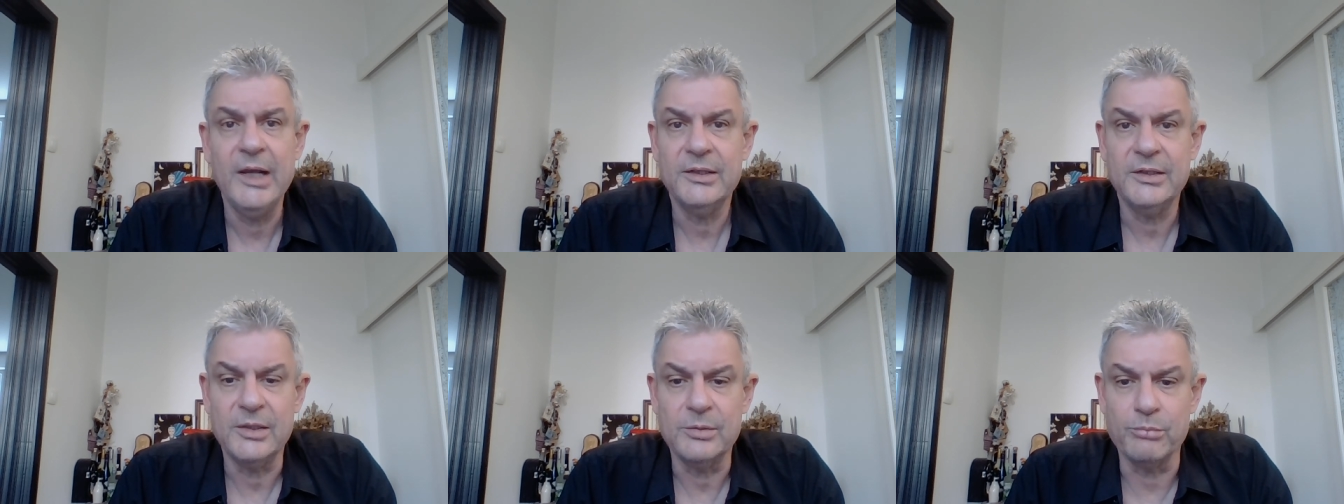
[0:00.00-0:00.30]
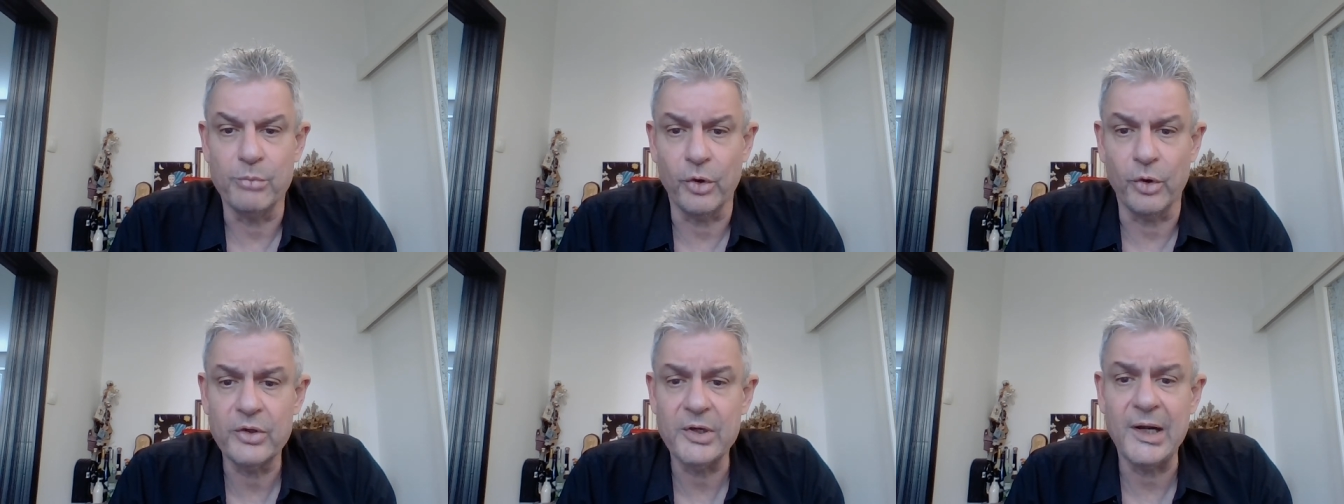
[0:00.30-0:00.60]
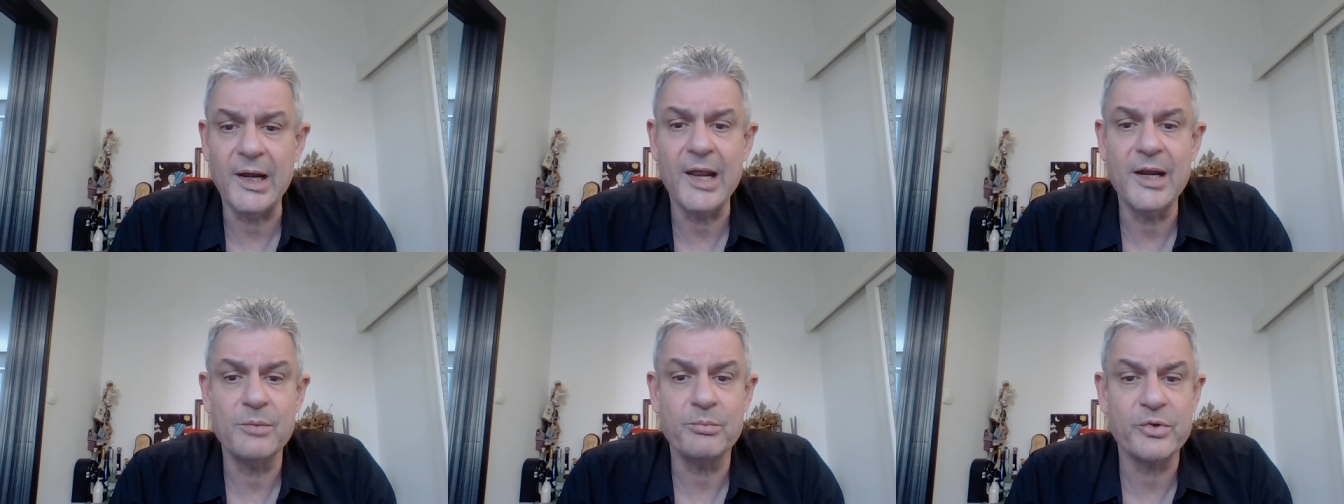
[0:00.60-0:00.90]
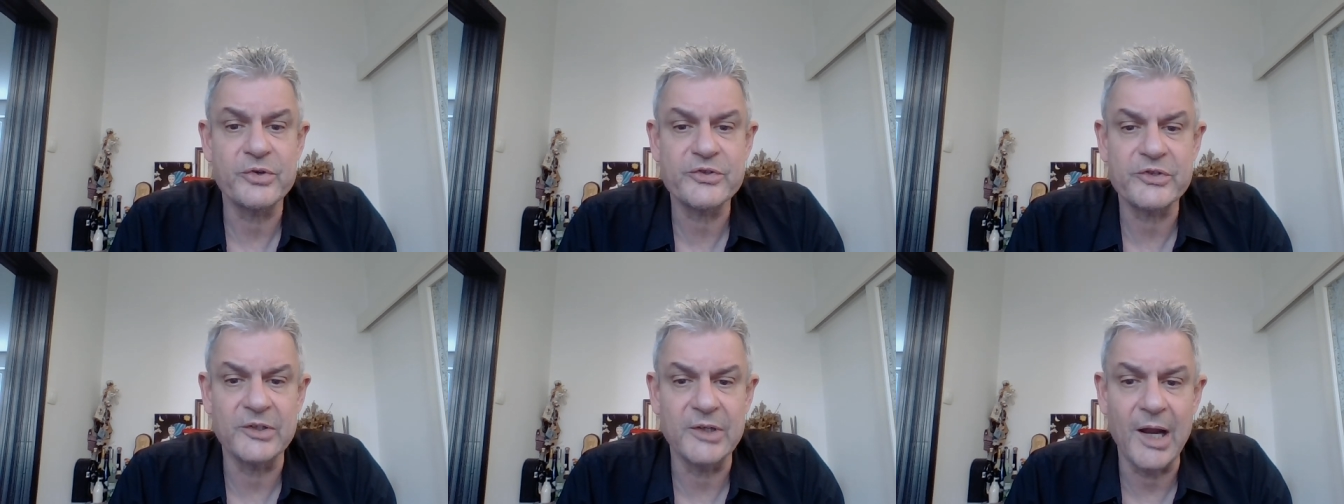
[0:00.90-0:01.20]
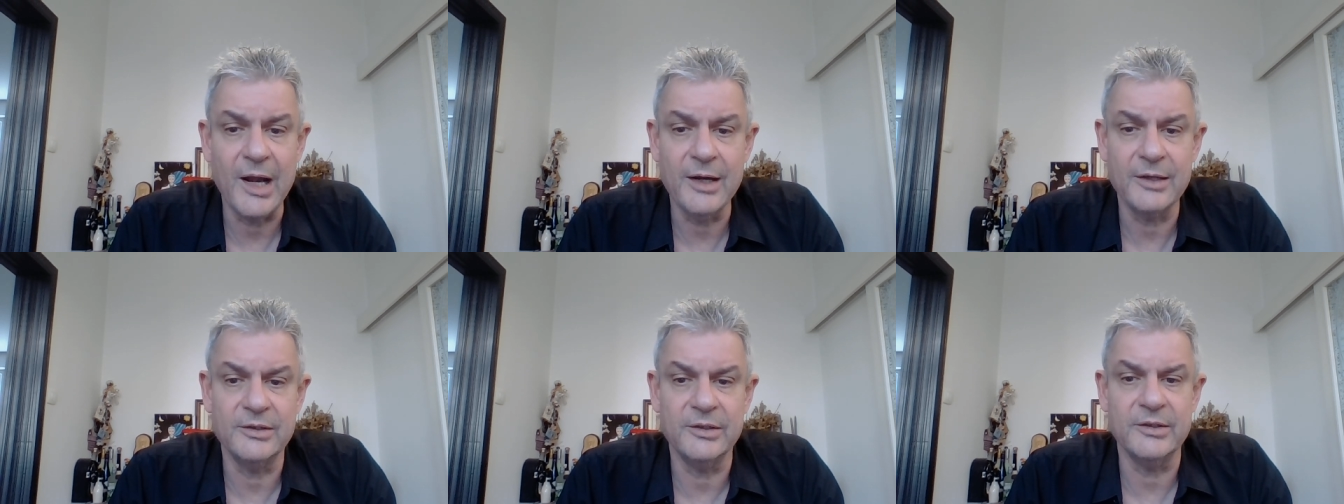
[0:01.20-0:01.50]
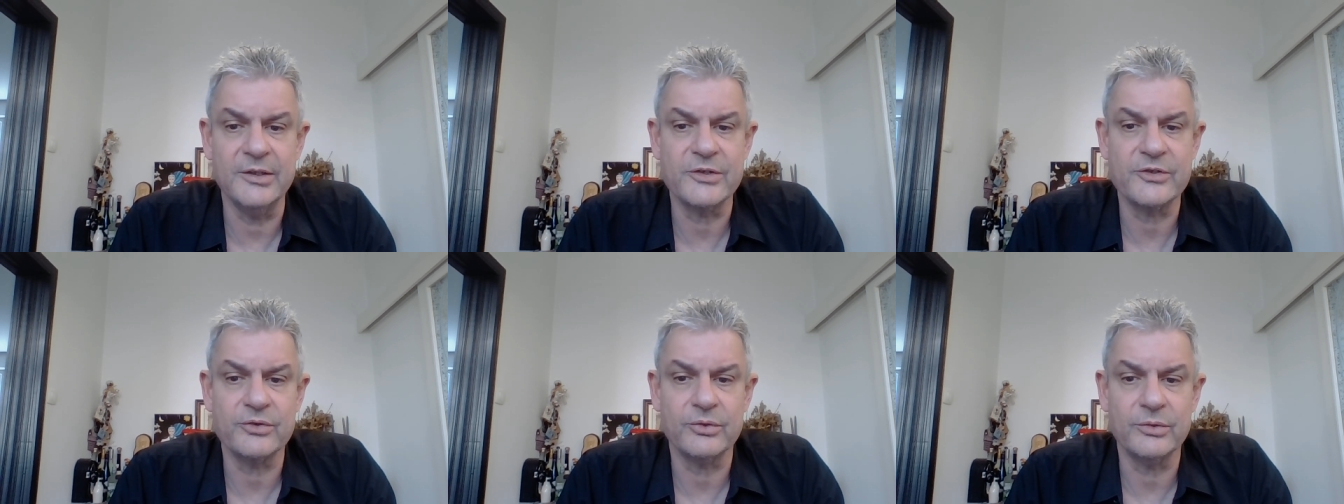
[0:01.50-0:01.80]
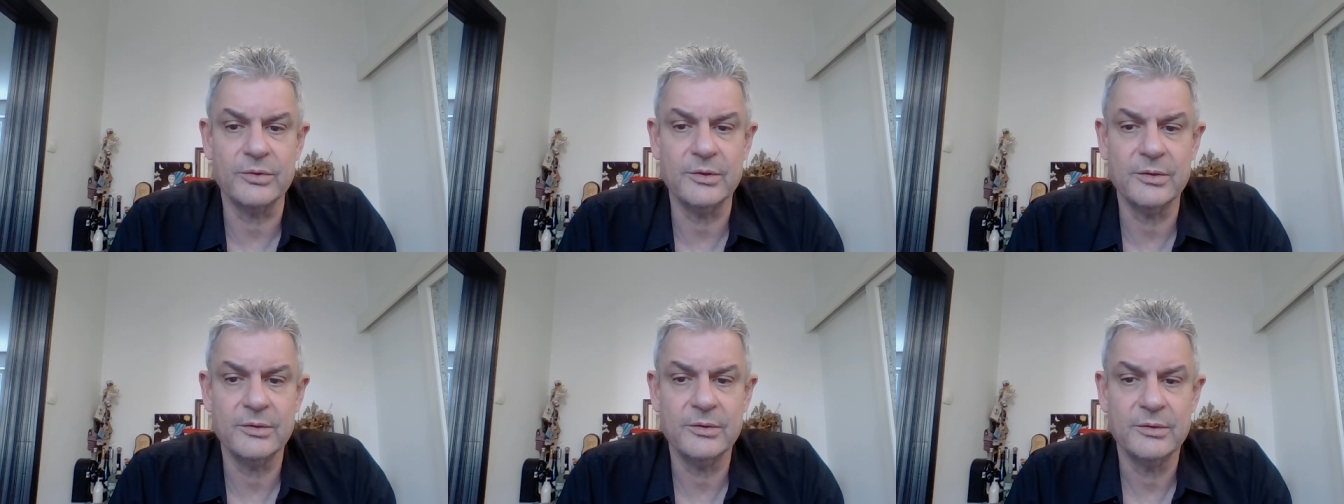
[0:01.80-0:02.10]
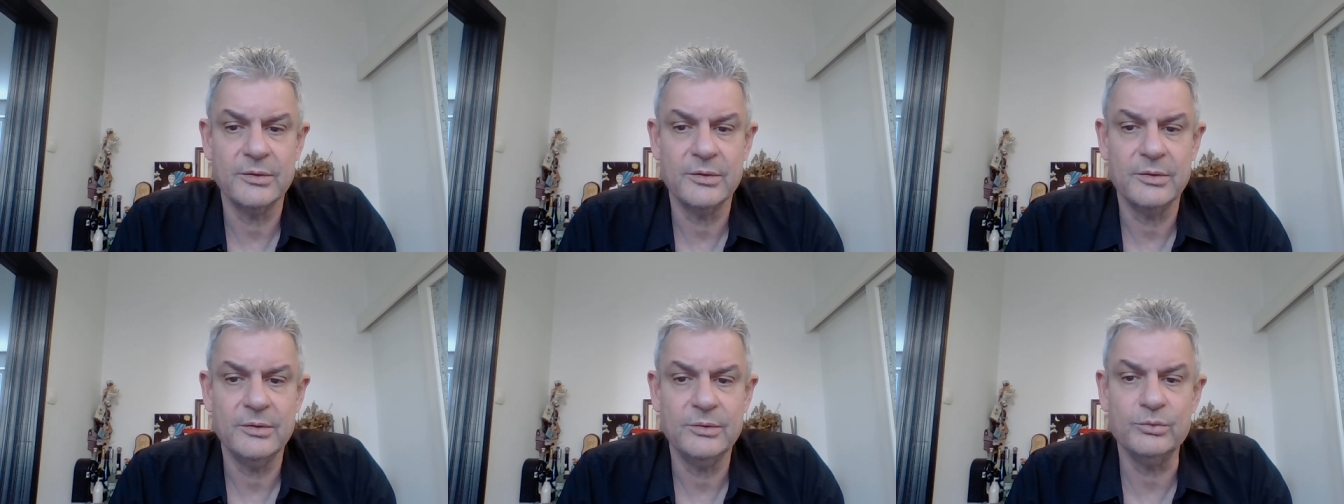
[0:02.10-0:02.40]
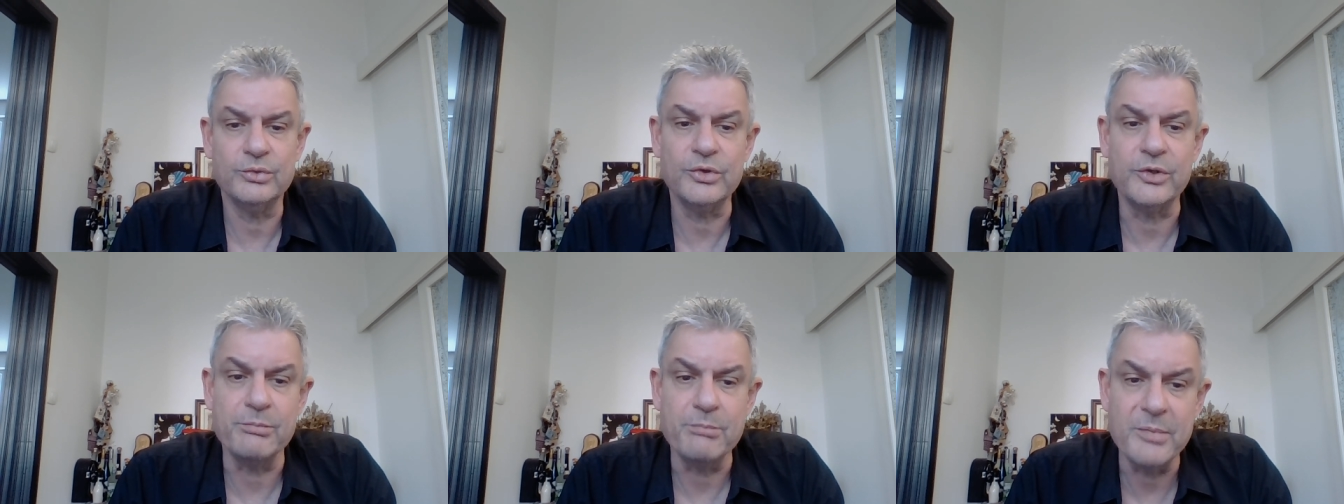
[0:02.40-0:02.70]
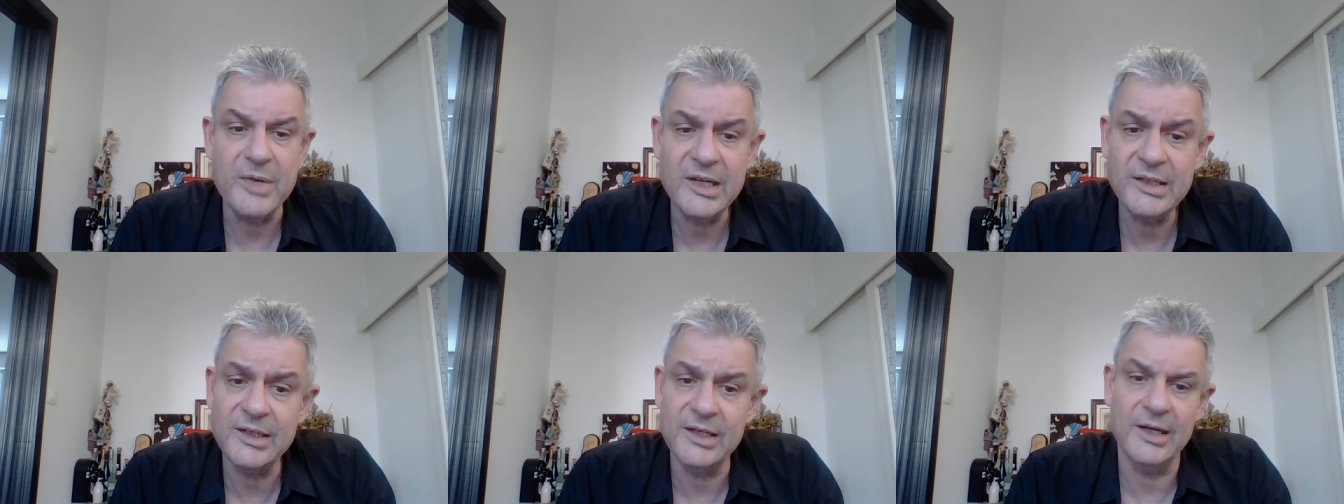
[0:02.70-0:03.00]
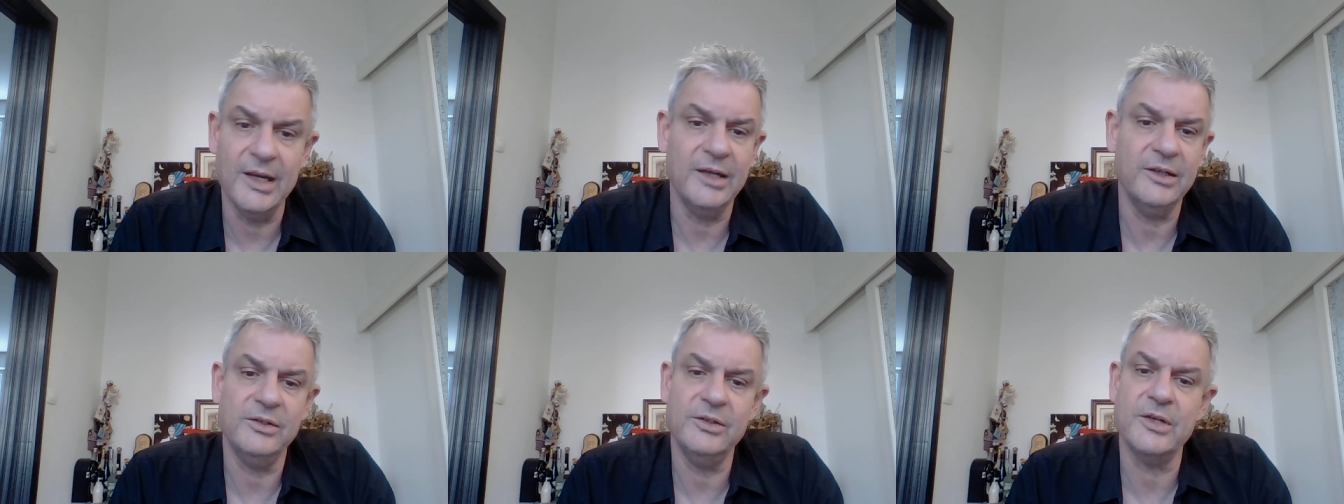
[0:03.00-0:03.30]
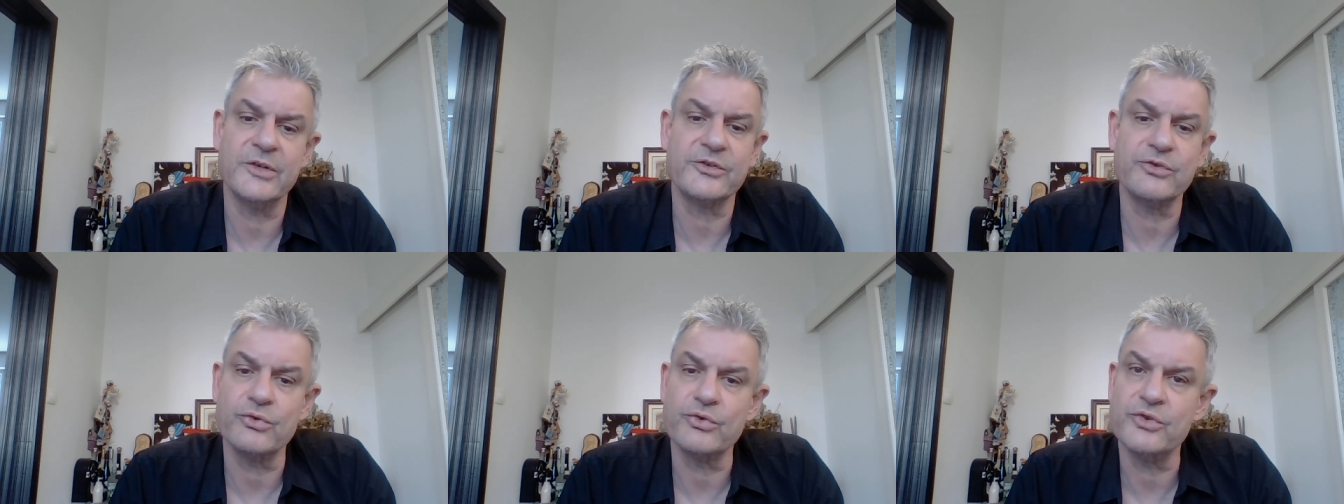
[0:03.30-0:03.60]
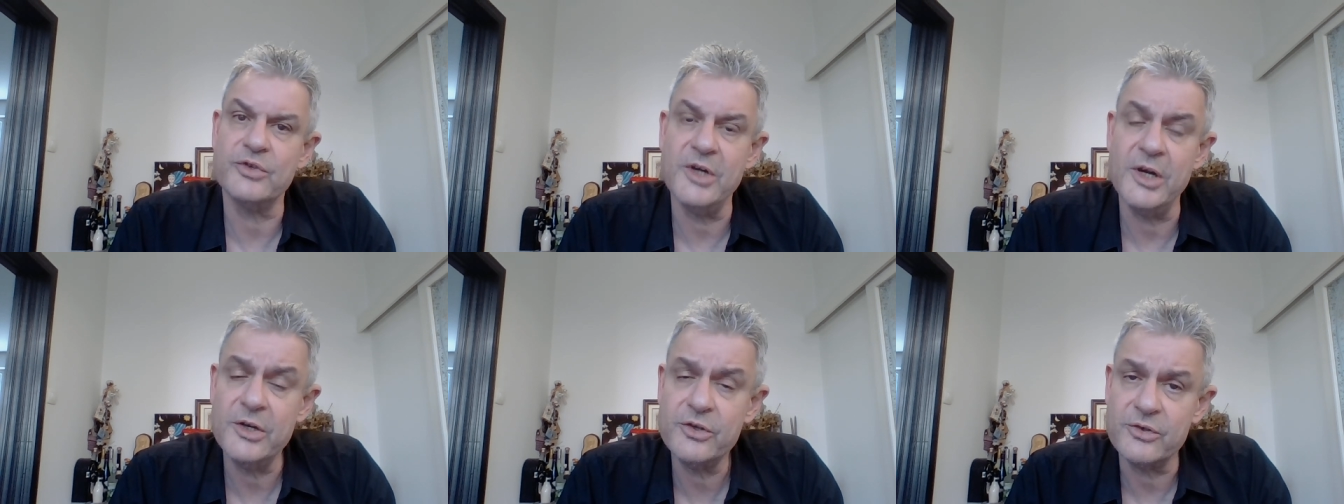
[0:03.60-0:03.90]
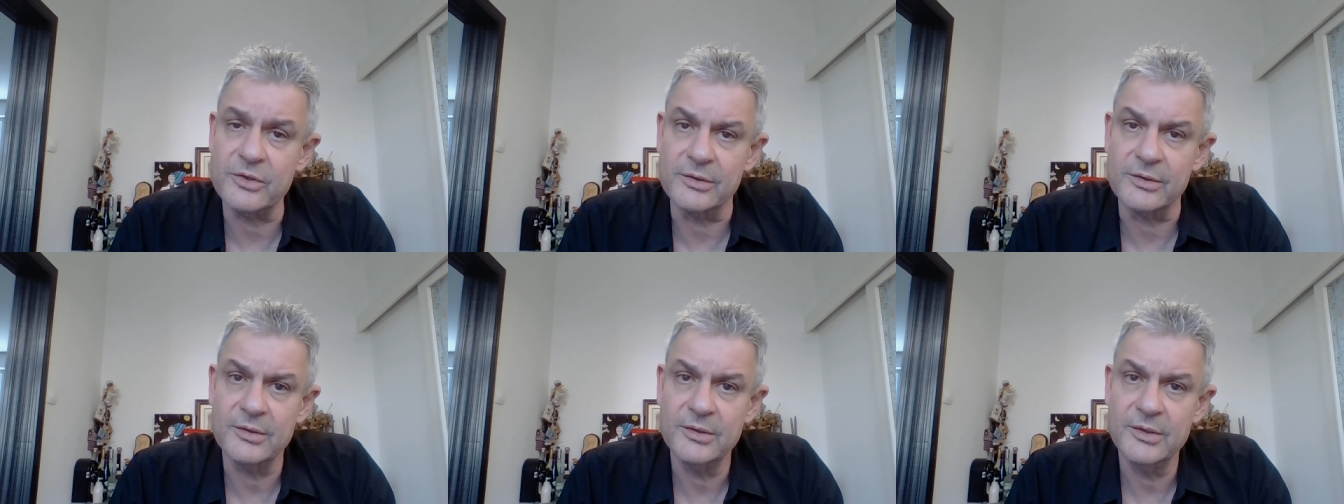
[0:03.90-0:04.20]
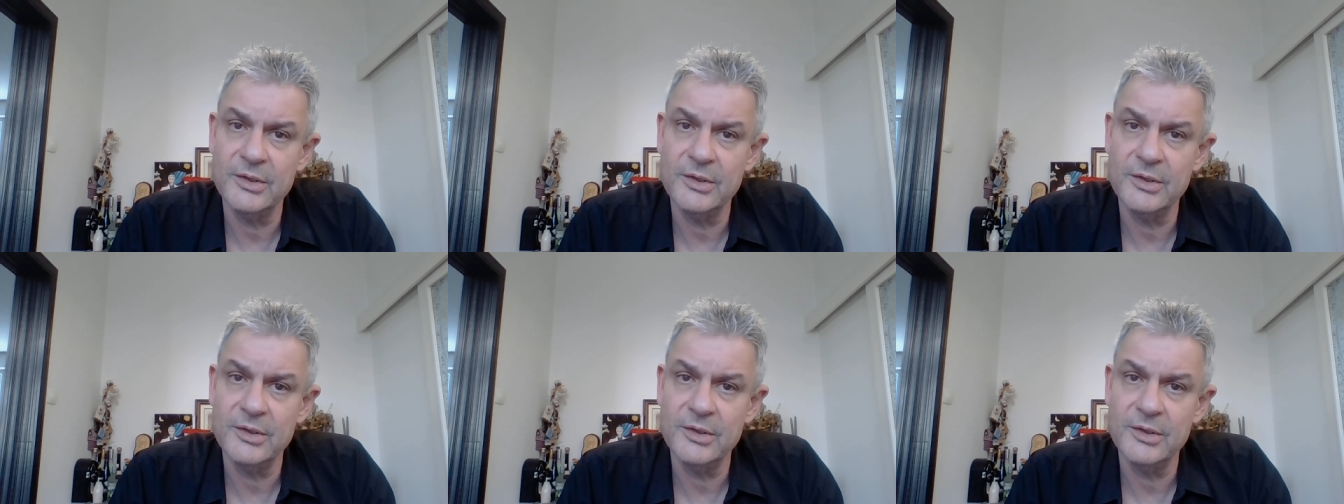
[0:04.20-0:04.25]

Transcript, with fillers: that borderline personality disorder would mediate the association